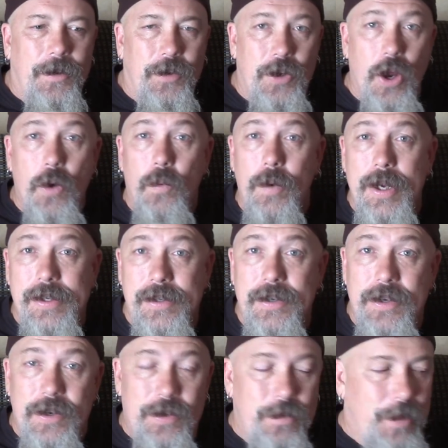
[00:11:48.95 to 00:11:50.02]
no
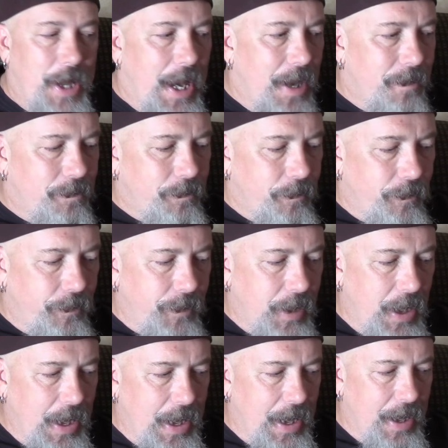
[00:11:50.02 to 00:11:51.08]
reason to do that,
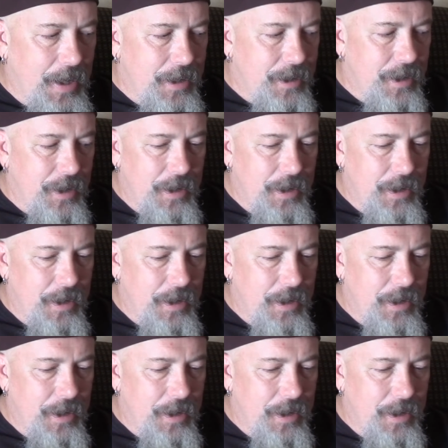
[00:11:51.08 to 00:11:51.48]
and